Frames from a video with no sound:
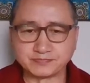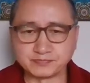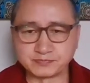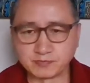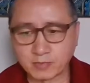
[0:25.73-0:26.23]

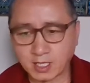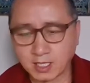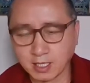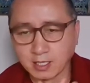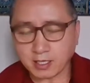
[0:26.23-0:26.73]

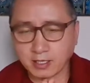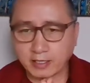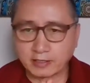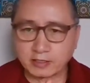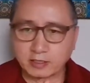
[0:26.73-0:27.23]

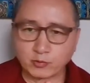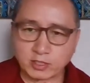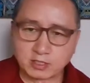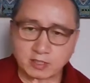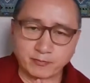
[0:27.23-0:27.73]
And
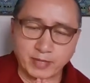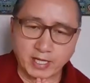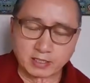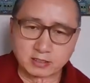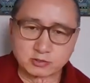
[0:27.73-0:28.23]
welcome
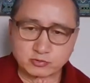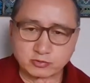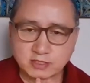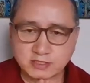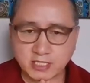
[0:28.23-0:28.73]
back to
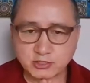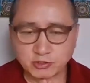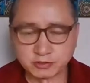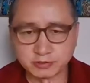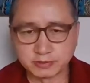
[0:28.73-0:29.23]
the session.